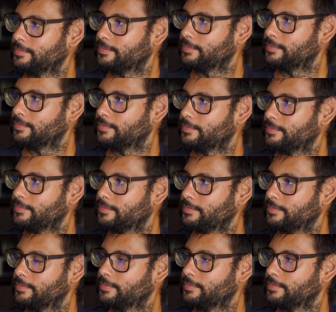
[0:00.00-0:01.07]

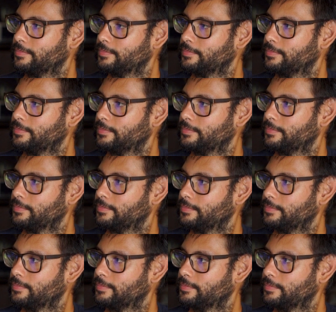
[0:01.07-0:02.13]

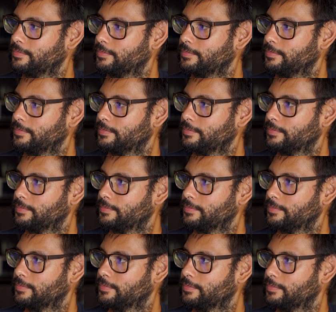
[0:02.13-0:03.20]

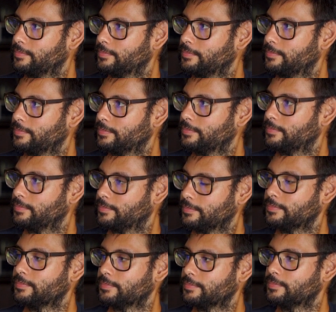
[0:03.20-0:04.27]

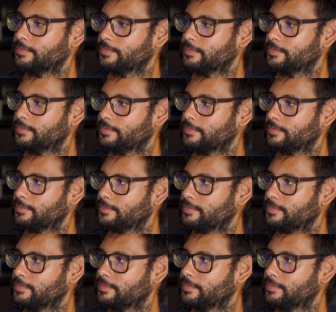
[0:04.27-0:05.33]

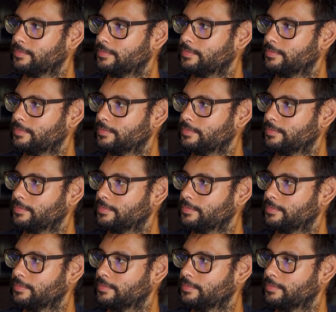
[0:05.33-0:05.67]
No words are spoken by the person on screen.